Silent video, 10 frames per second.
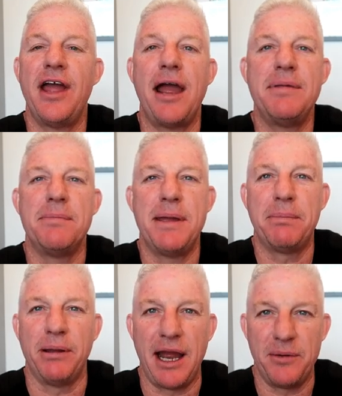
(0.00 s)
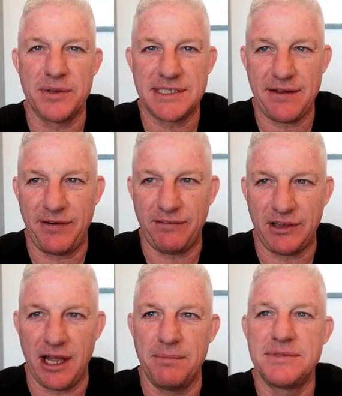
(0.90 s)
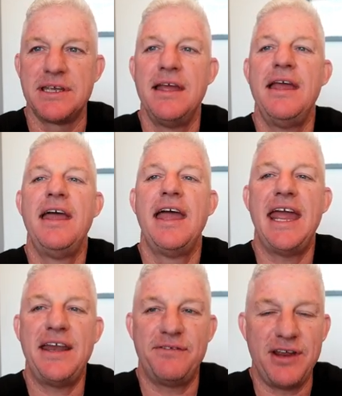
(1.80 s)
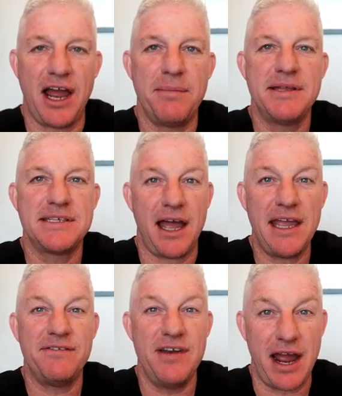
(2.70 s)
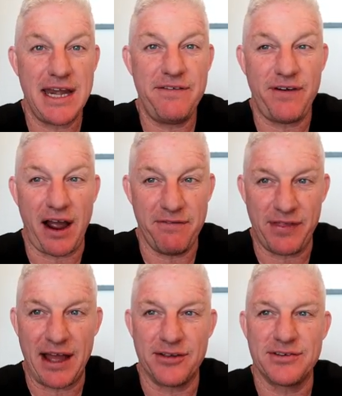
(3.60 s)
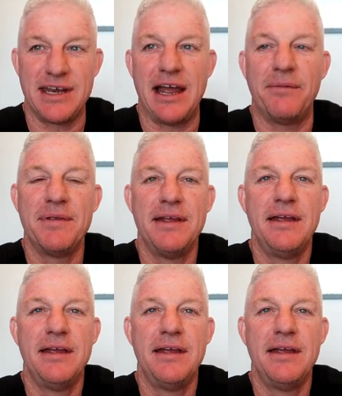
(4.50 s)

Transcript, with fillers: I'm in the big blind with seven of clubs, eight of diamonds. I have ninety-five thousand now.